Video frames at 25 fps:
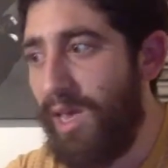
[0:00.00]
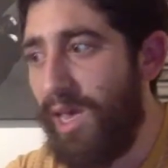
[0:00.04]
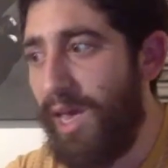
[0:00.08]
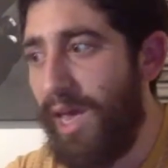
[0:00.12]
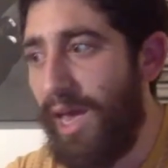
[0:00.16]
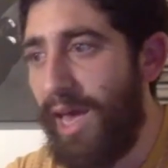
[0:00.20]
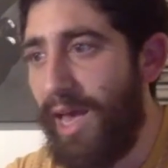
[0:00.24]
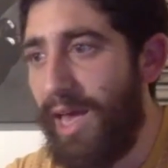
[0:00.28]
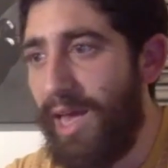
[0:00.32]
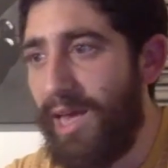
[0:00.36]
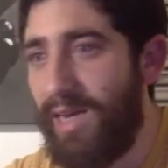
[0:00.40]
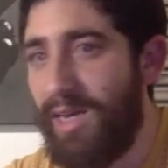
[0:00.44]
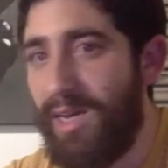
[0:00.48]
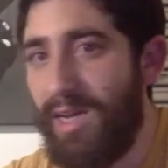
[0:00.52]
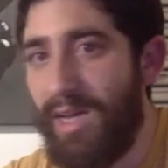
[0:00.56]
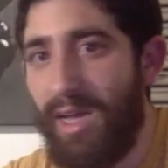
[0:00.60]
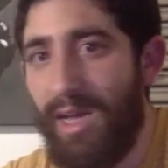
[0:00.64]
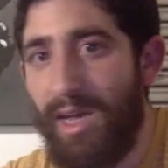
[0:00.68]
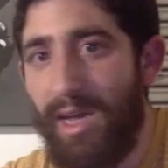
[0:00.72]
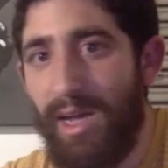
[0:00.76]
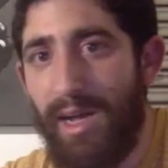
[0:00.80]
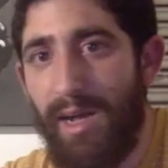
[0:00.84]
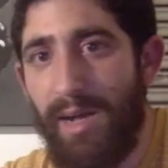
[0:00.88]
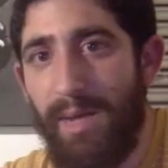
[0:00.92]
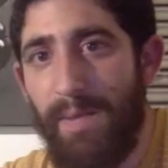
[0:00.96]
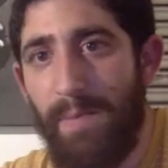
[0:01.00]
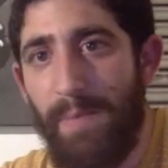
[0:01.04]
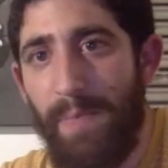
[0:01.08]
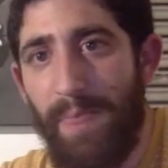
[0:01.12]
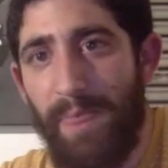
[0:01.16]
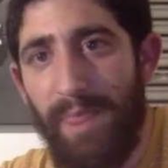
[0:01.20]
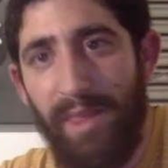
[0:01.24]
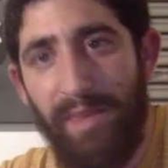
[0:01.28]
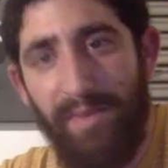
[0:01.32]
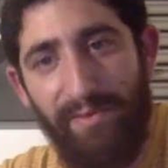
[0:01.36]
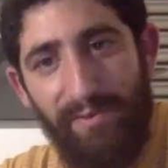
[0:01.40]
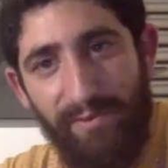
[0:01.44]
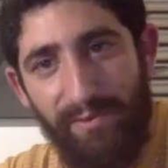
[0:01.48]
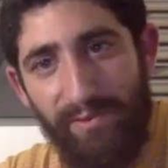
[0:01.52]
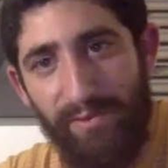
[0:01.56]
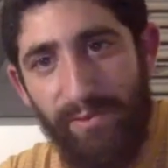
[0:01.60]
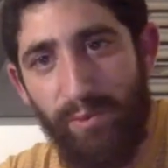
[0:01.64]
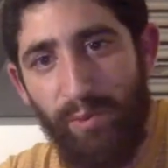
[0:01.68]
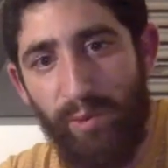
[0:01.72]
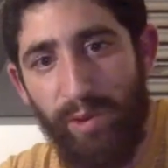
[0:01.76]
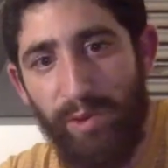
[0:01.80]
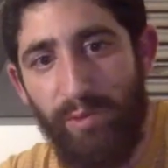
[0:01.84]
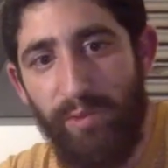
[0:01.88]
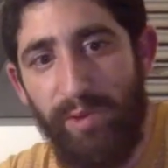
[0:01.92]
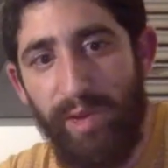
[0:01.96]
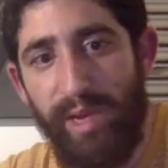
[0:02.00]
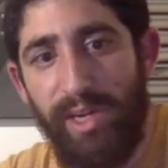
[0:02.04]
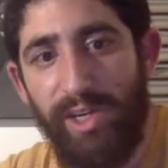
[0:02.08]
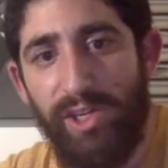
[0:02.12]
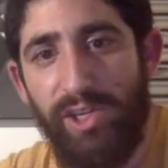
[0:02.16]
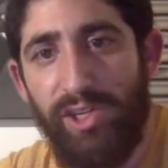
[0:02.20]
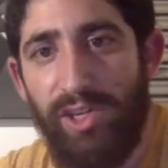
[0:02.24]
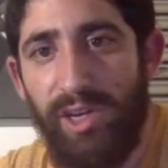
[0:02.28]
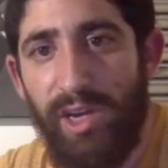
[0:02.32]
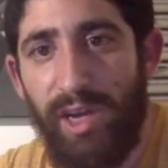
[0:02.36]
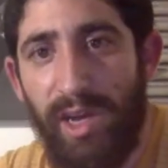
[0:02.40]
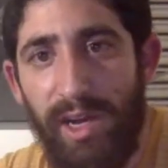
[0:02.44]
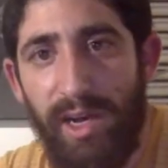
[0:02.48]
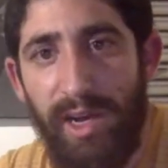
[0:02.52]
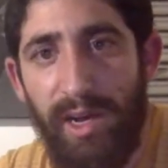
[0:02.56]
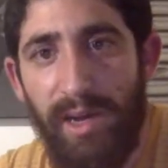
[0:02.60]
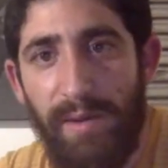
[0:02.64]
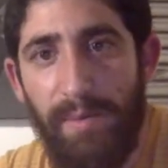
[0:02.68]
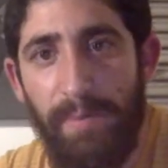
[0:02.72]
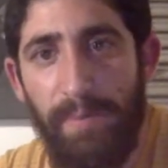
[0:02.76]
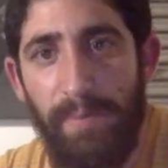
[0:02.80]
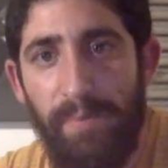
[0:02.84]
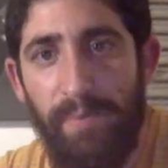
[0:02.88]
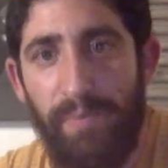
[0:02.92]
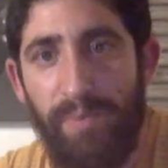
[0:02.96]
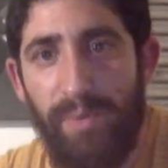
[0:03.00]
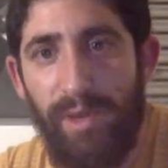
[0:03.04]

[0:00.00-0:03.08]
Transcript: And if we reach a